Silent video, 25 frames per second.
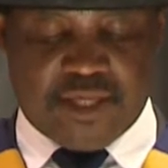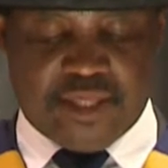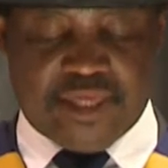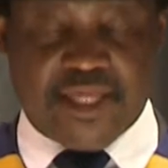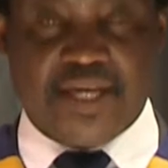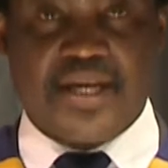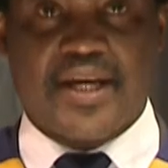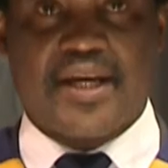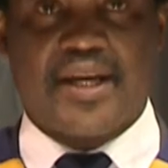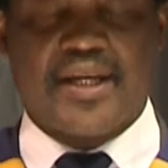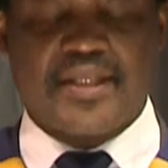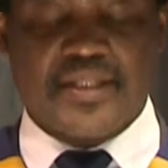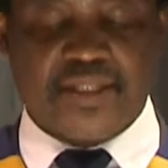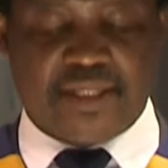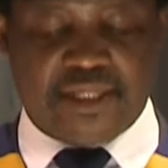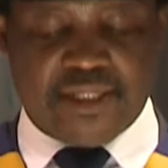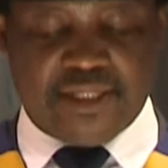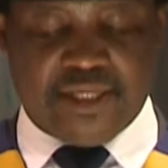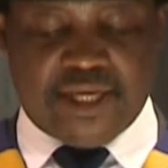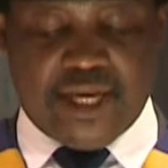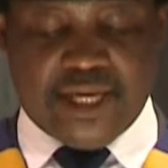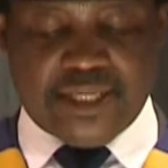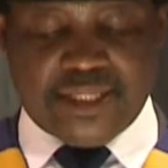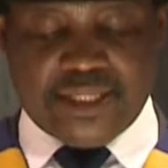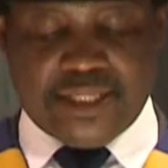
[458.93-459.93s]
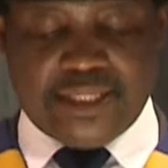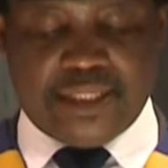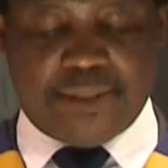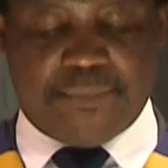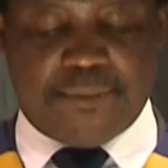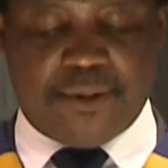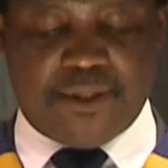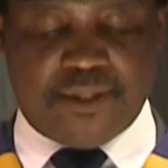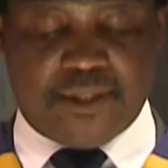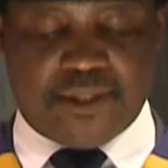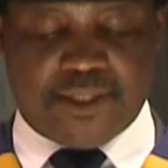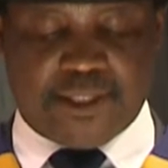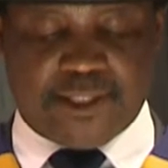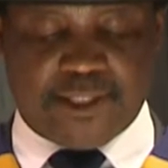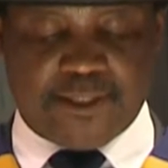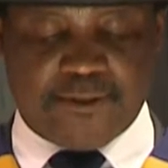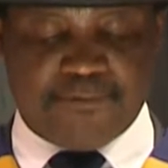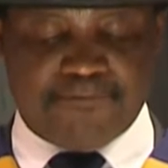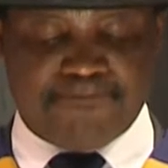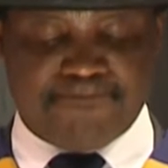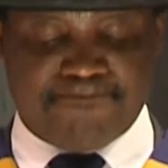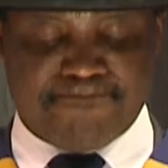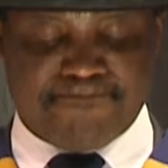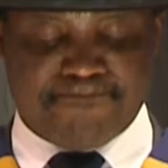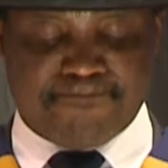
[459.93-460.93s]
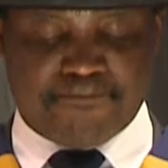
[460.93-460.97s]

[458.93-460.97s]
Think critically and independently,